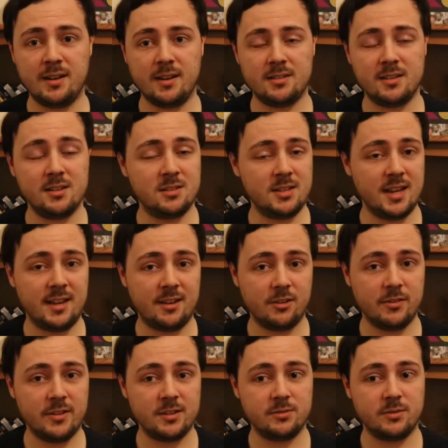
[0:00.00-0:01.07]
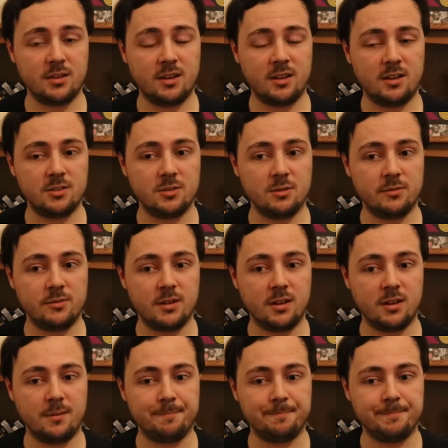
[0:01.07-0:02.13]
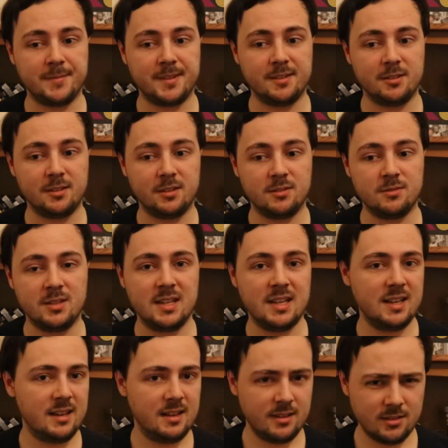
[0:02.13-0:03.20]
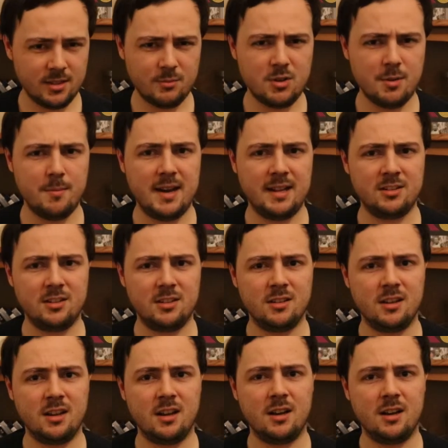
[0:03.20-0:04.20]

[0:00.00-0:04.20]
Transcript: That's his take on this sort of, you know, kind of subject matter.